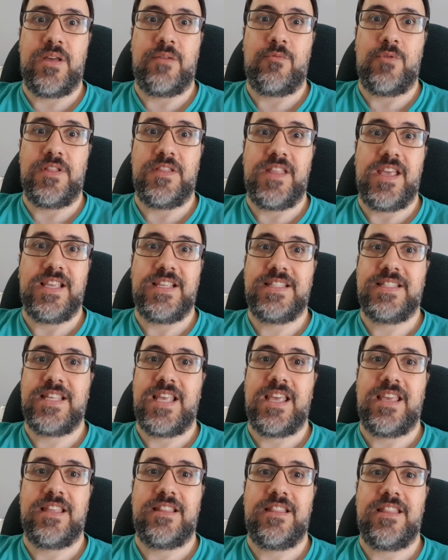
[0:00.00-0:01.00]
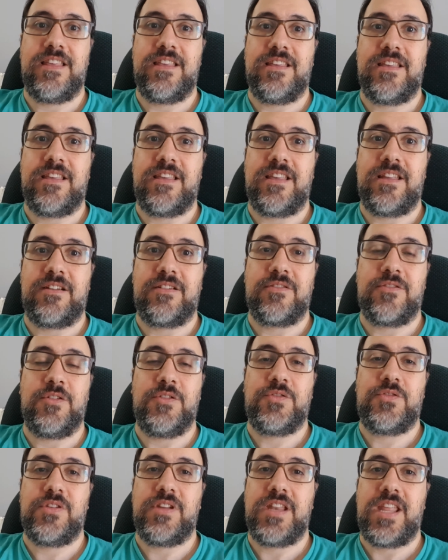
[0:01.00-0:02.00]
when they say their
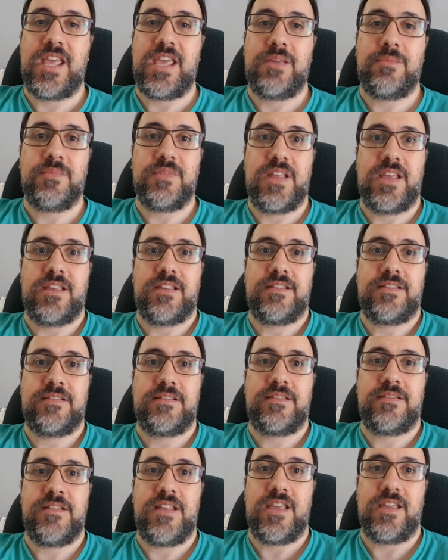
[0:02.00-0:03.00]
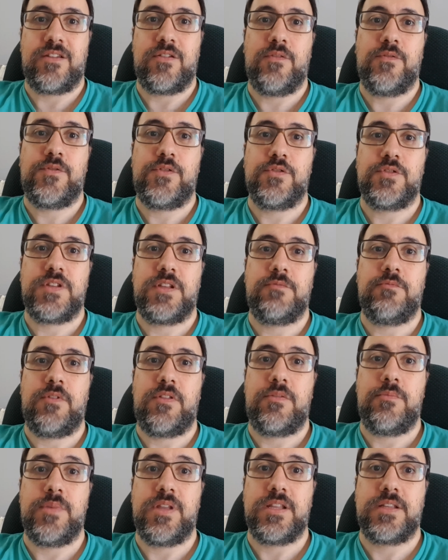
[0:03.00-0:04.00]
country name, they confuse it
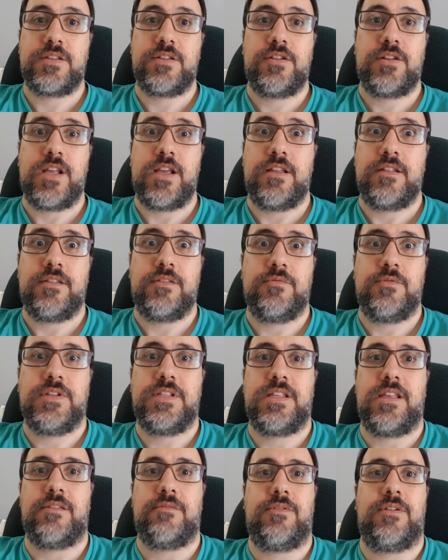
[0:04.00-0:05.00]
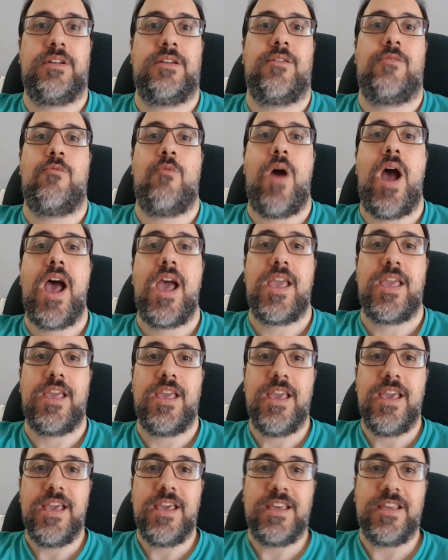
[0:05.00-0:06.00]
with Minnesota, and we say, why?
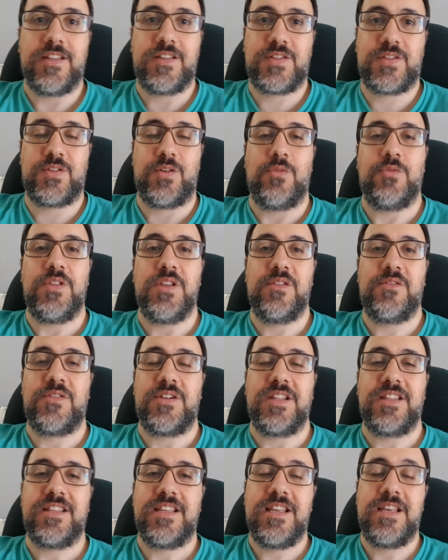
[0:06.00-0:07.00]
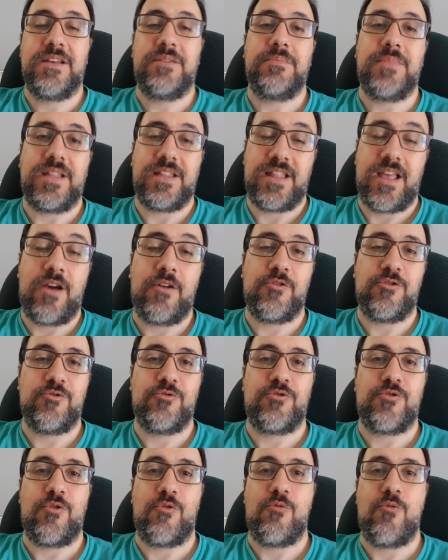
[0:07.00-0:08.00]
It's so different. But now
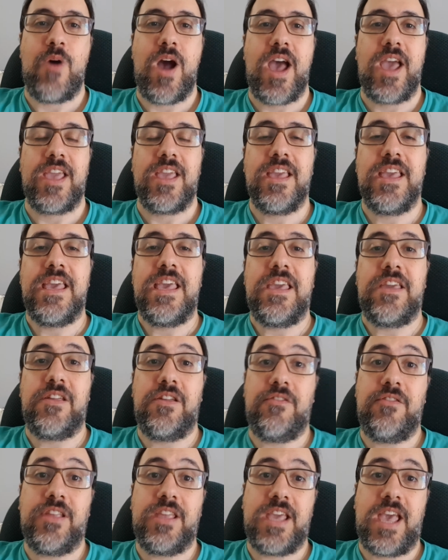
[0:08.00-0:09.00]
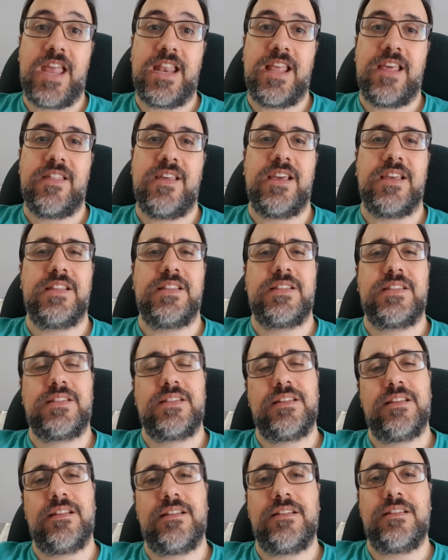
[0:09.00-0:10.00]
you know why. Here in Canada,
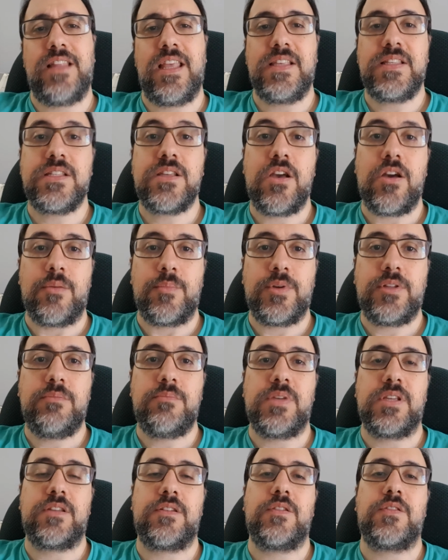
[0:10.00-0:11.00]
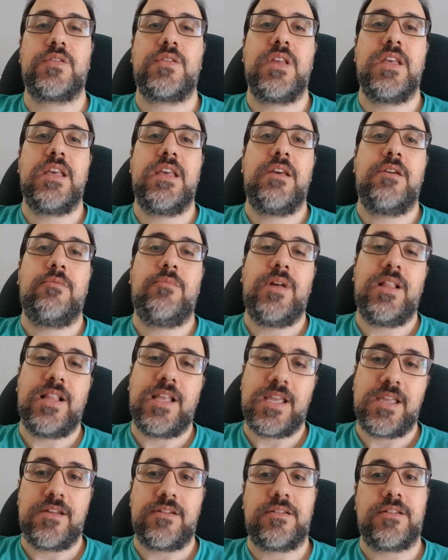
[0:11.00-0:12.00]
it's less common because, well,
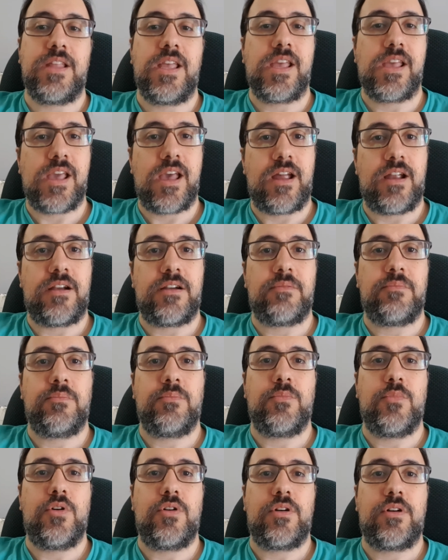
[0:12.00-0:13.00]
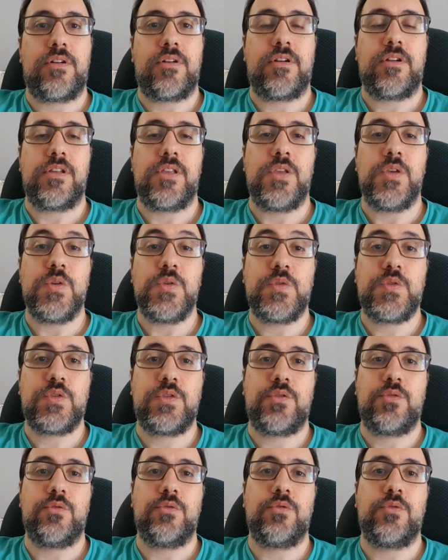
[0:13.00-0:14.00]
here they are more
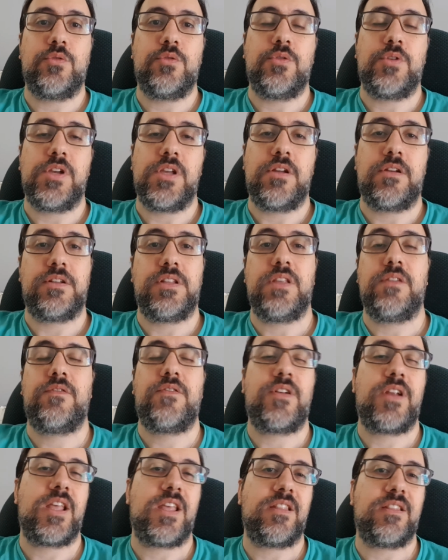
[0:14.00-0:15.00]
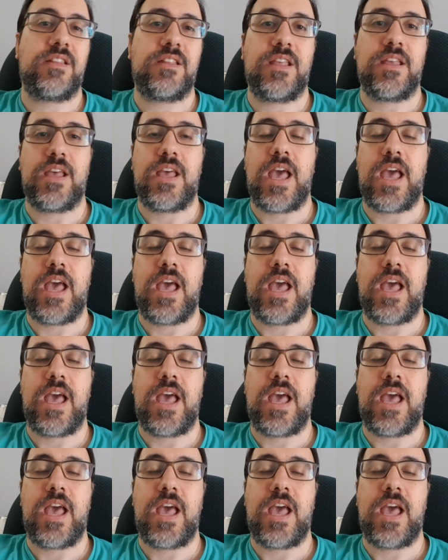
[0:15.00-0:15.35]
used to hear different